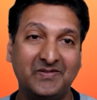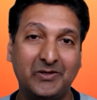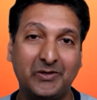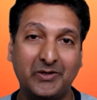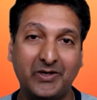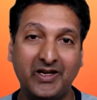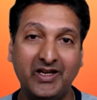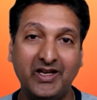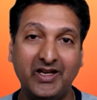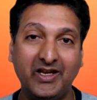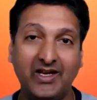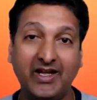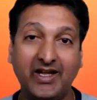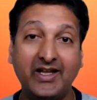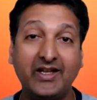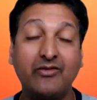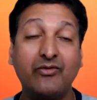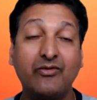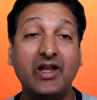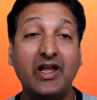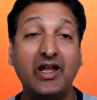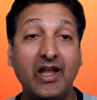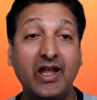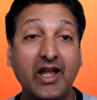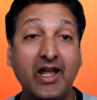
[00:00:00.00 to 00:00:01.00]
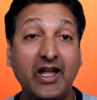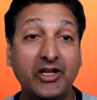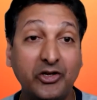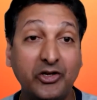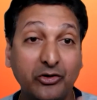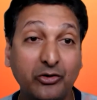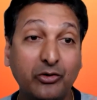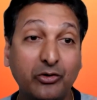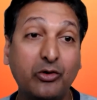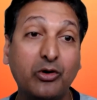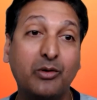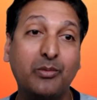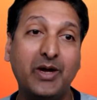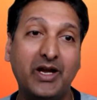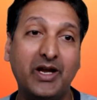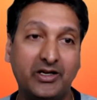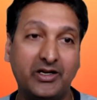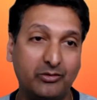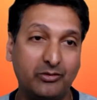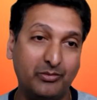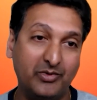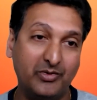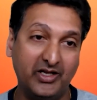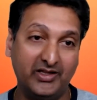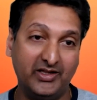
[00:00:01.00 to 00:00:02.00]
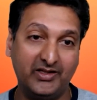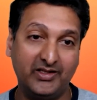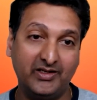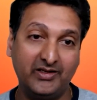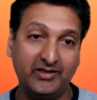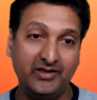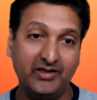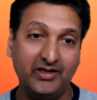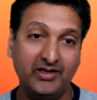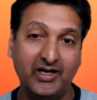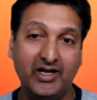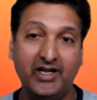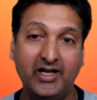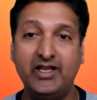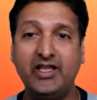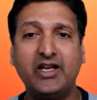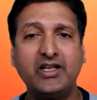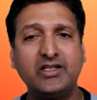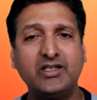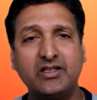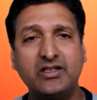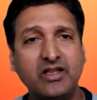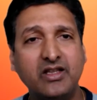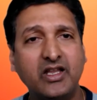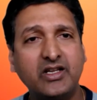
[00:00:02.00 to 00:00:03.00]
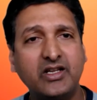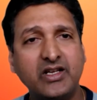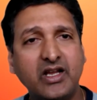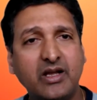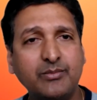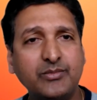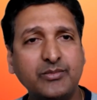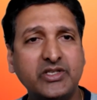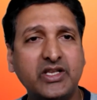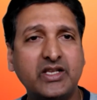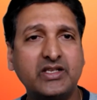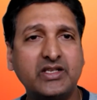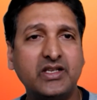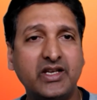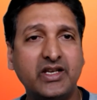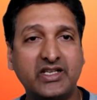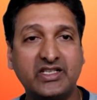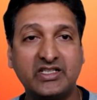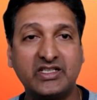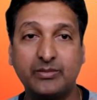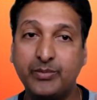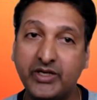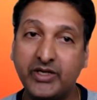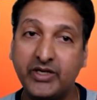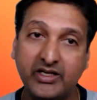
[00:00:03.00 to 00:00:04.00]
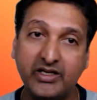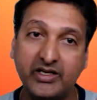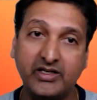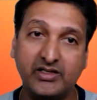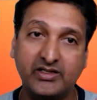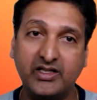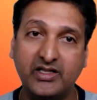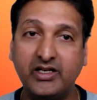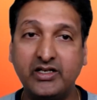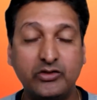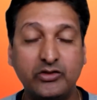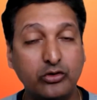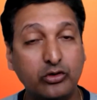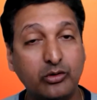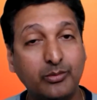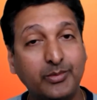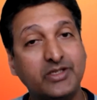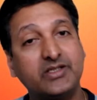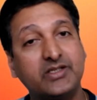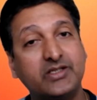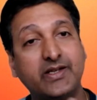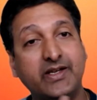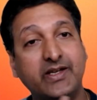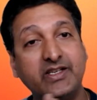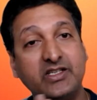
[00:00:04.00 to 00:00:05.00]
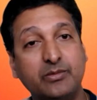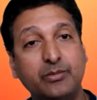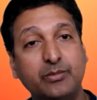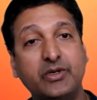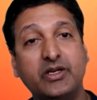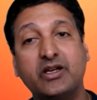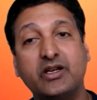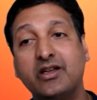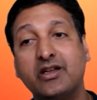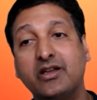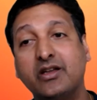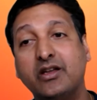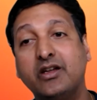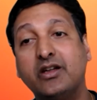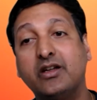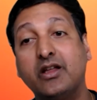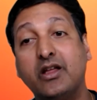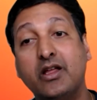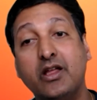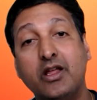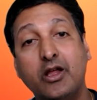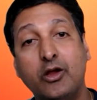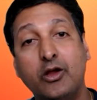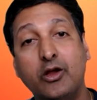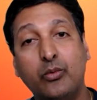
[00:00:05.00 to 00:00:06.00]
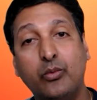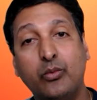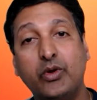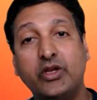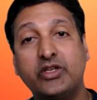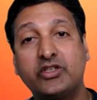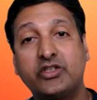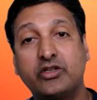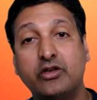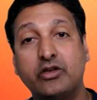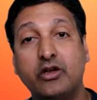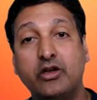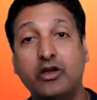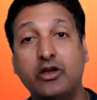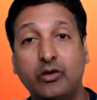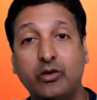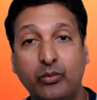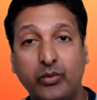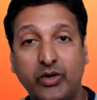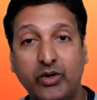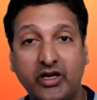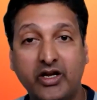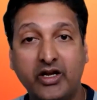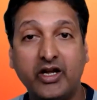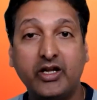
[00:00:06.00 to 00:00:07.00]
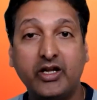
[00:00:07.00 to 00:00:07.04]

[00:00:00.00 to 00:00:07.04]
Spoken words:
Okay? It will let you go back to breath. And that comes as an experience. There is so much science behind it, which we